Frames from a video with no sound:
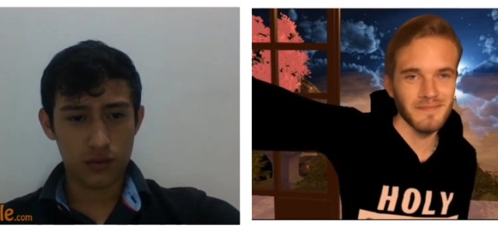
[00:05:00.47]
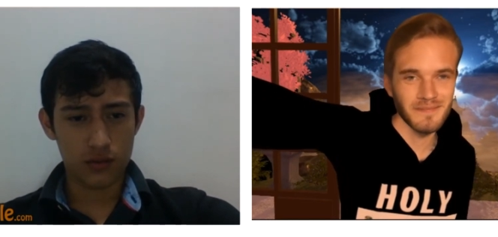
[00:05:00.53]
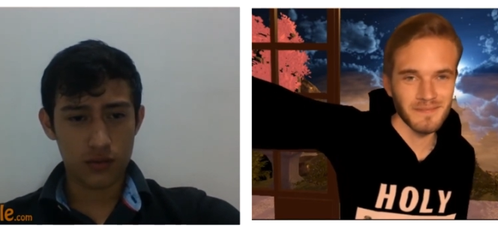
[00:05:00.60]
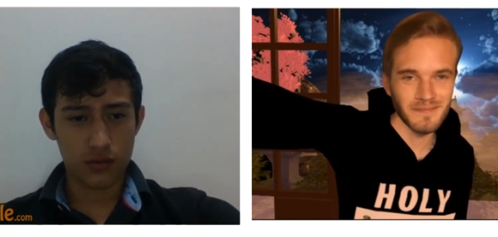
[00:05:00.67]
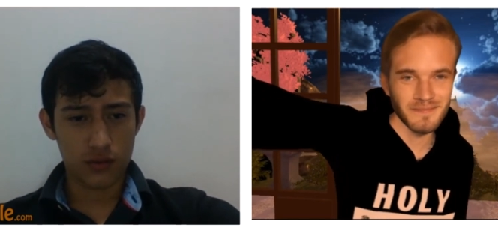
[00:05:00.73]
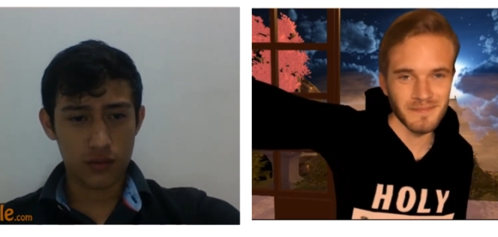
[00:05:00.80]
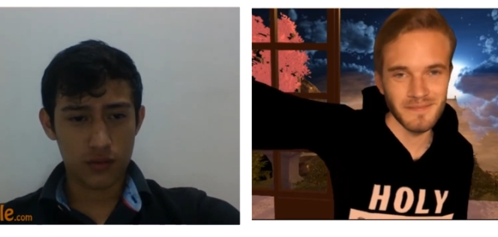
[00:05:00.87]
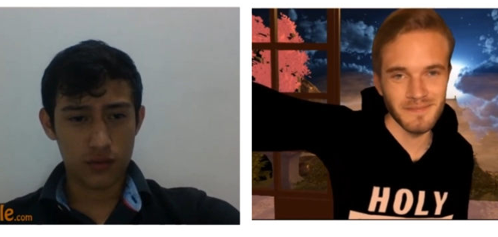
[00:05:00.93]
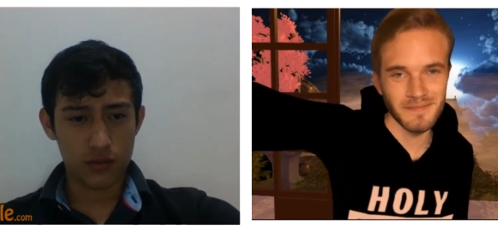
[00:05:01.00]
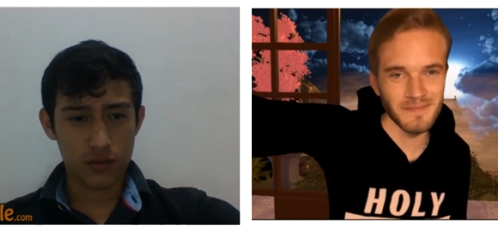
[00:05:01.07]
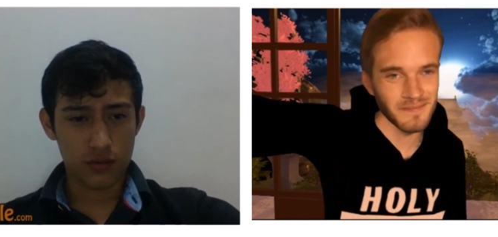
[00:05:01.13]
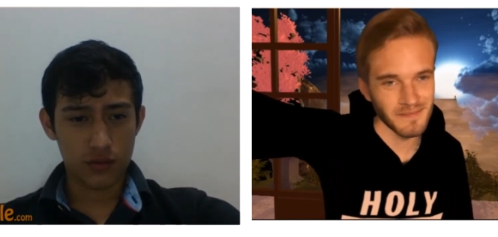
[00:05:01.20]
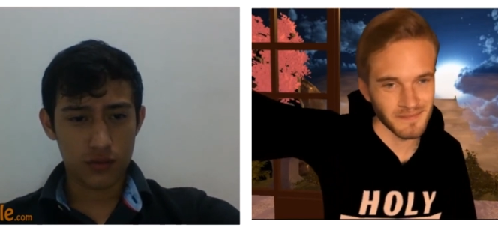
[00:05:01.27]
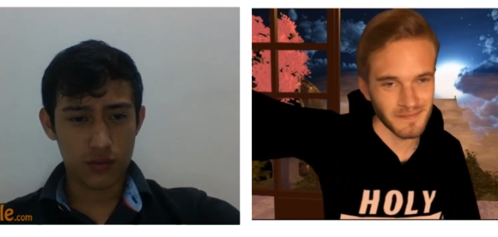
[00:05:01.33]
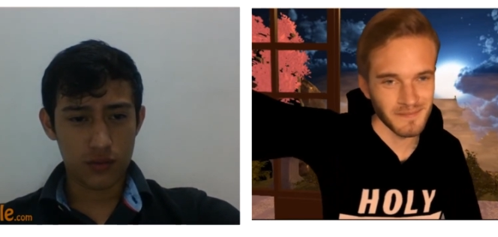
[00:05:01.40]
Speaker 1: Hey
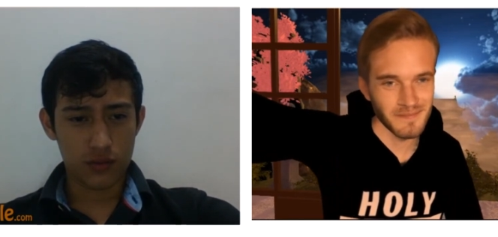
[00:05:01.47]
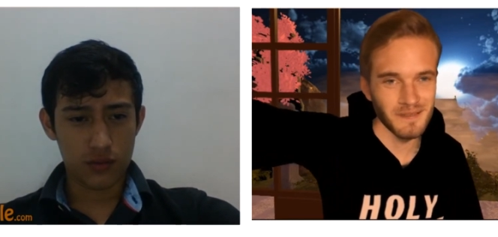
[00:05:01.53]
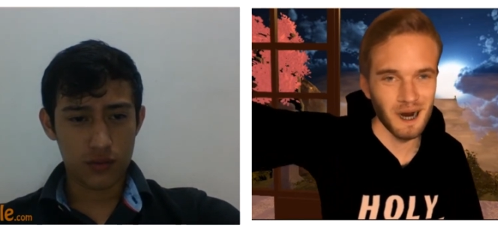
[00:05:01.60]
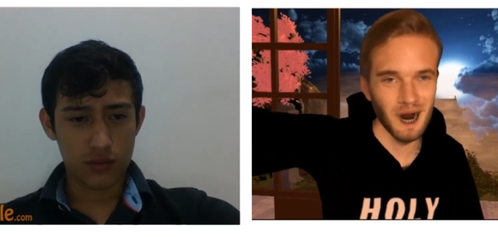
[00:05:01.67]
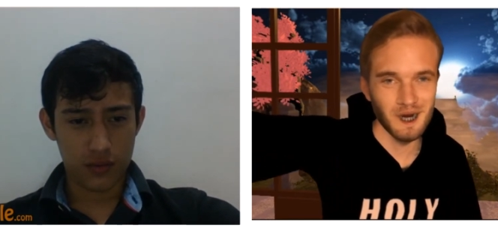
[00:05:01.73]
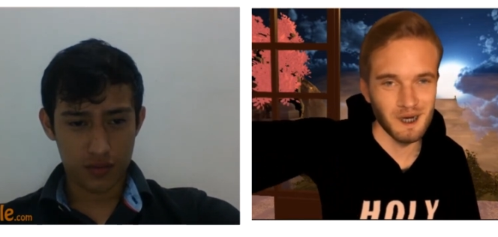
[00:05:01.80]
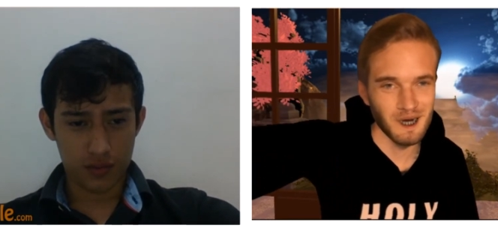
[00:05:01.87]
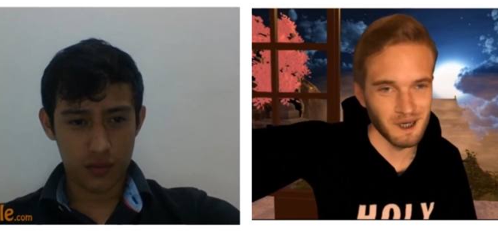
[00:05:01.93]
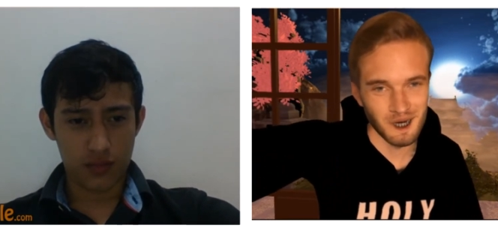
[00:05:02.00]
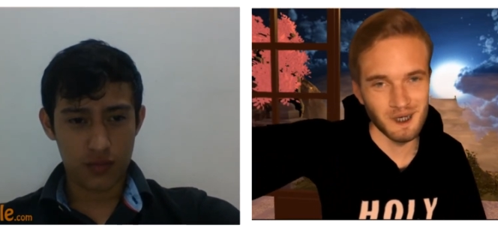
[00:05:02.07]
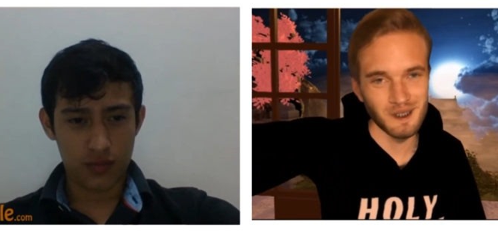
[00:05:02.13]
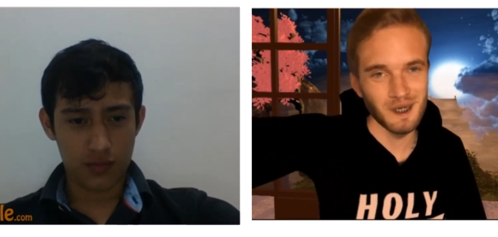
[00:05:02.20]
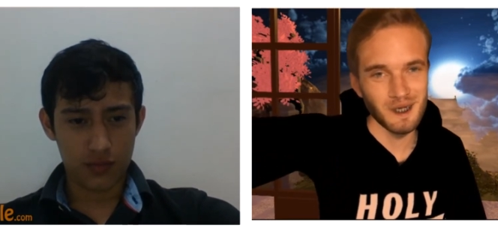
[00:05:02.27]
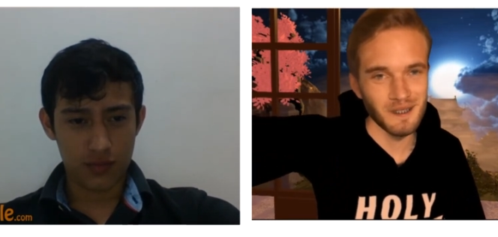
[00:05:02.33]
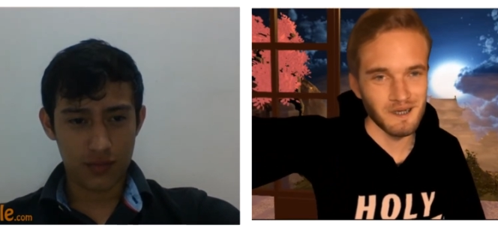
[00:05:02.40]
guys, it's
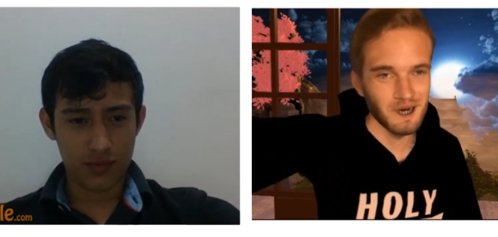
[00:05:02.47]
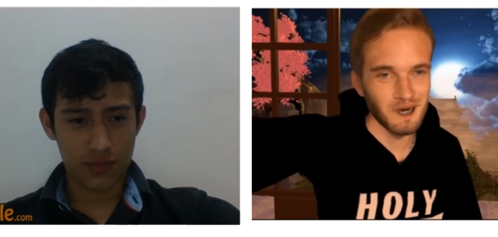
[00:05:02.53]
PewDiePie.